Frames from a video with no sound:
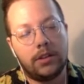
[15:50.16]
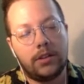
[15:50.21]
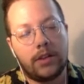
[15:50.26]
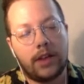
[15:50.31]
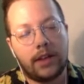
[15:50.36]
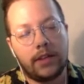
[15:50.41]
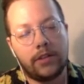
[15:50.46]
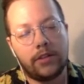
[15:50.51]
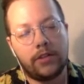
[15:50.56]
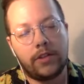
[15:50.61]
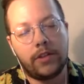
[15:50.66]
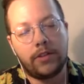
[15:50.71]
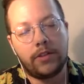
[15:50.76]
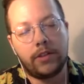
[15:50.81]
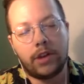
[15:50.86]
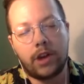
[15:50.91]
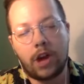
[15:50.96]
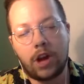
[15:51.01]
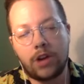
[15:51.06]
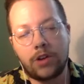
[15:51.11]
Dot's
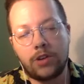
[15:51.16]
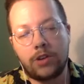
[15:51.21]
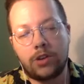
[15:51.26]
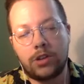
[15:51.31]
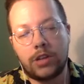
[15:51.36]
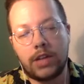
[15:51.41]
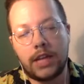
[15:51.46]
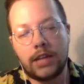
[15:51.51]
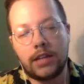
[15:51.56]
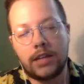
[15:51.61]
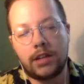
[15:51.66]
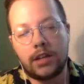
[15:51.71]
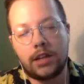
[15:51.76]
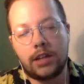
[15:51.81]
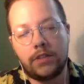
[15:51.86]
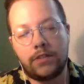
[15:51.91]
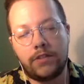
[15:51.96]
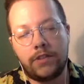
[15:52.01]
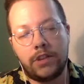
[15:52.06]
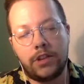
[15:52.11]
favorite cardinal landed on
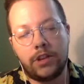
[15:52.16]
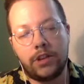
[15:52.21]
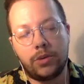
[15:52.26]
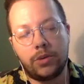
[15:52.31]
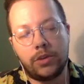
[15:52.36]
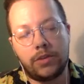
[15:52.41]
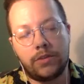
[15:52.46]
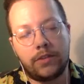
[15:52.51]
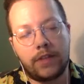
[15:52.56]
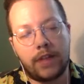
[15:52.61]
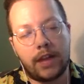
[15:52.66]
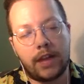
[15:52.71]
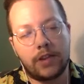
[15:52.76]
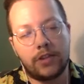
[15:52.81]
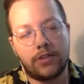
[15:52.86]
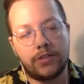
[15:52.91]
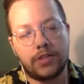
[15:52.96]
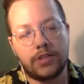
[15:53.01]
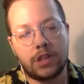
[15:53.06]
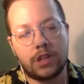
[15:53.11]
the feeder with a
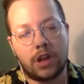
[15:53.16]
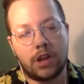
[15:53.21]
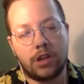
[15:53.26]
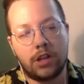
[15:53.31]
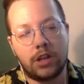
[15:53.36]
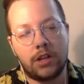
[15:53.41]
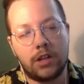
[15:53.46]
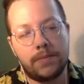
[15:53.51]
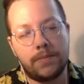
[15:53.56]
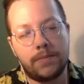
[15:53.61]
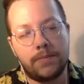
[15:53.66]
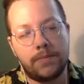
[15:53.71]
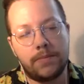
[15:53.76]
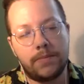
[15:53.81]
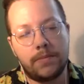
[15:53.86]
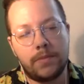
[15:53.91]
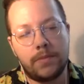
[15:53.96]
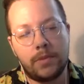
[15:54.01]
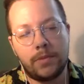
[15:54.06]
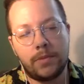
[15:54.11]
flash of scarlet.
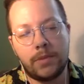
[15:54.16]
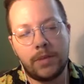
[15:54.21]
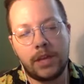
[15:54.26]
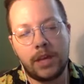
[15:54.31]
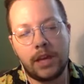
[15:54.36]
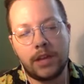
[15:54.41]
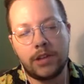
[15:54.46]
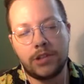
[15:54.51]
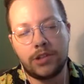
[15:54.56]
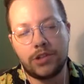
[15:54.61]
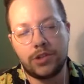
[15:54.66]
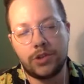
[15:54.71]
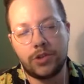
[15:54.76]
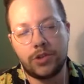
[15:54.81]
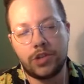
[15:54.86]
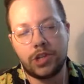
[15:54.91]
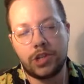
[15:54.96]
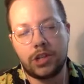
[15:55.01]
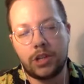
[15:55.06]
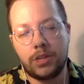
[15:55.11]
It began to
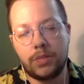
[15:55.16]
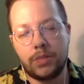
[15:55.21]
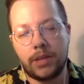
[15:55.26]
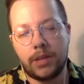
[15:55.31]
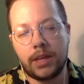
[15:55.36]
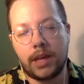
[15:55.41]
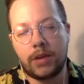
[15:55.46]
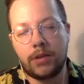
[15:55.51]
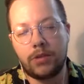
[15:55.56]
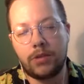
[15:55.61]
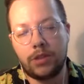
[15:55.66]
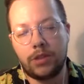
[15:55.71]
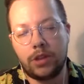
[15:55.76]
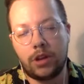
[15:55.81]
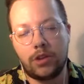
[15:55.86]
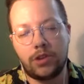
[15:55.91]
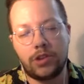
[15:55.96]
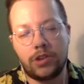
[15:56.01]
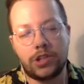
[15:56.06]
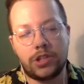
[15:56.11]
surgically pick out the
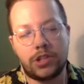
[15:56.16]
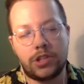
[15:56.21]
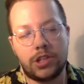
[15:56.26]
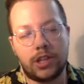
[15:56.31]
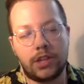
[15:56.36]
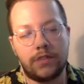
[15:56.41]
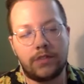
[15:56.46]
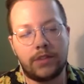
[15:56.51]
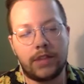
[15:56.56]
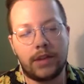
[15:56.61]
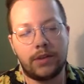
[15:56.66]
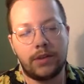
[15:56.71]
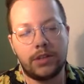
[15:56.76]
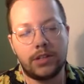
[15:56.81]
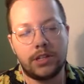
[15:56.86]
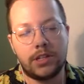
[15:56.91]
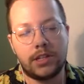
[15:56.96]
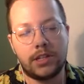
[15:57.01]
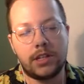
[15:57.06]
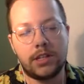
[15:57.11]
largest sunflower
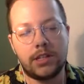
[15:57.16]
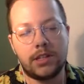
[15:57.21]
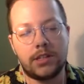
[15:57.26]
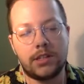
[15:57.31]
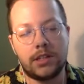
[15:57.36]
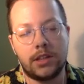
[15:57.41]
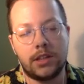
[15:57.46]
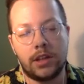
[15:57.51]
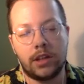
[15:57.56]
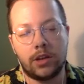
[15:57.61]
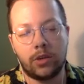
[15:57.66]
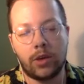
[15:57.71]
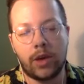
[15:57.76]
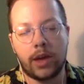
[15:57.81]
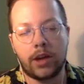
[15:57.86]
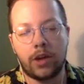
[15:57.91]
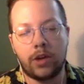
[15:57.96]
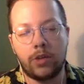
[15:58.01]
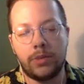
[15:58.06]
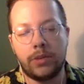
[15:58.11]
seeds and
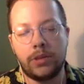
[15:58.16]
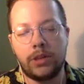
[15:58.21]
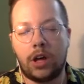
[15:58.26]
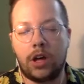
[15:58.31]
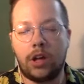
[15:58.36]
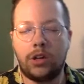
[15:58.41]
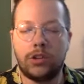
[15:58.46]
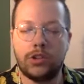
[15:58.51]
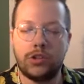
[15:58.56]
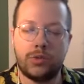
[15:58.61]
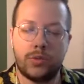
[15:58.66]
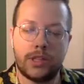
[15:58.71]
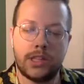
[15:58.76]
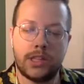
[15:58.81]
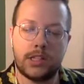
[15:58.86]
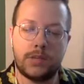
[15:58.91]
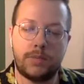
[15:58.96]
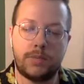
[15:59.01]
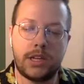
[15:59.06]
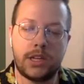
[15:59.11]
crack open the hulls with
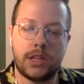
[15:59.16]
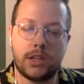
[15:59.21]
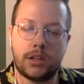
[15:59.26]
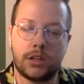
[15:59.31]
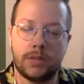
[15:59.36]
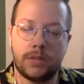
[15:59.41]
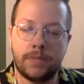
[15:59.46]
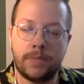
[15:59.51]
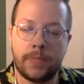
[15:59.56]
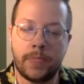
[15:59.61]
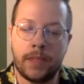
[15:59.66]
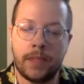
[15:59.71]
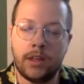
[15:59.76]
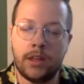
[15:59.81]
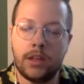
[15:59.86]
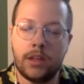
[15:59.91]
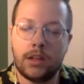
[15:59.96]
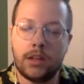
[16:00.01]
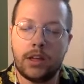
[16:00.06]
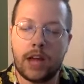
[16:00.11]
its beak,
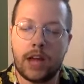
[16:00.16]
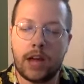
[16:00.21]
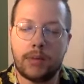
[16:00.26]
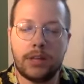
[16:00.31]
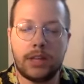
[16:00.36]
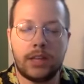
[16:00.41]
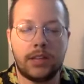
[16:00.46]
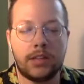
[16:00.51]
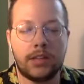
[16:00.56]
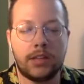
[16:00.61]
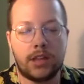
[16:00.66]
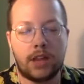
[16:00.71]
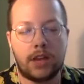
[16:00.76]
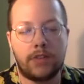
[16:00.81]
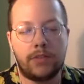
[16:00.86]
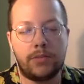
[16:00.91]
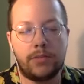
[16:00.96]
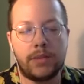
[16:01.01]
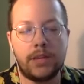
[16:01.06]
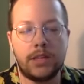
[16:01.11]
gobbling the
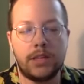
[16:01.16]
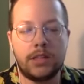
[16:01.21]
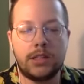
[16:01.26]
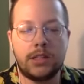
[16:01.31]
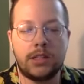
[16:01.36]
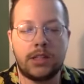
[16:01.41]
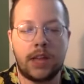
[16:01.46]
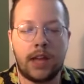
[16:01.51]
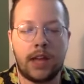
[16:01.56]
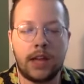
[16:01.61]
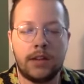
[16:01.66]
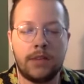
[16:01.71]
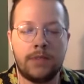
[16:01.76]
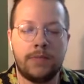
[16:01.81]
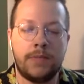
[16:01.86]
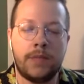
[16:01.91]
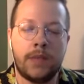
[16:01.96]
soft meat inside,